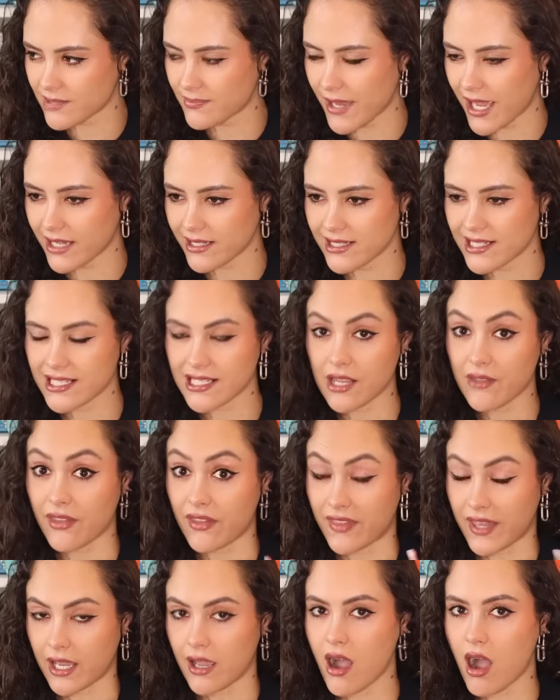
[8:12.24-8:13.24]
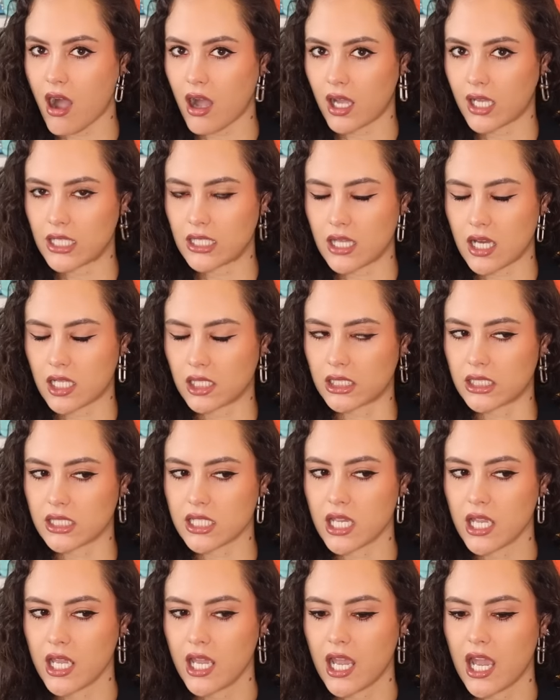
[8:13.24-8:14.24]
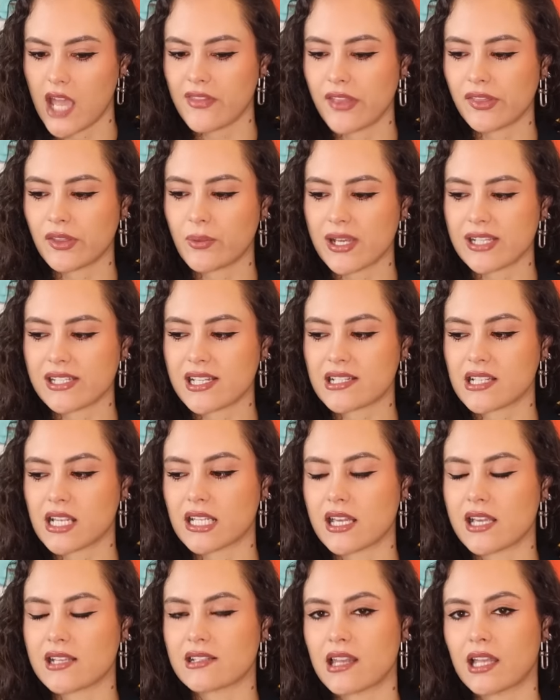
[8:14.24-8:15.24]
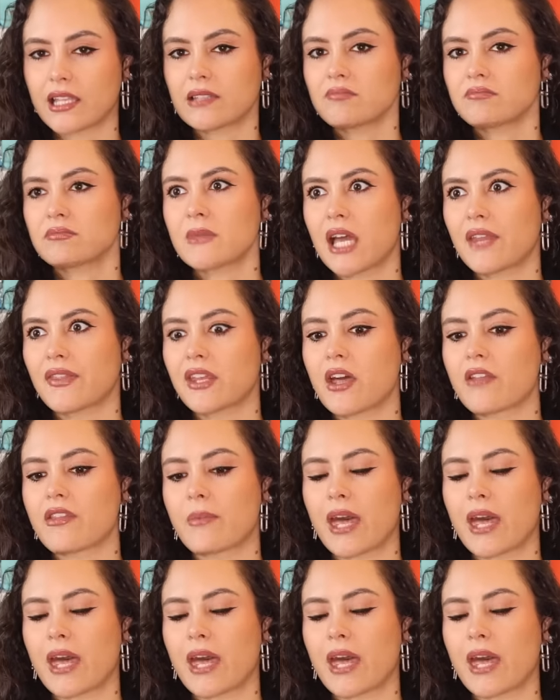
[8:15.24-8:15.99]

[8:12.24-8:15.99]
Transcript: bags, is it, that they highlight. And then the rest is like, and the other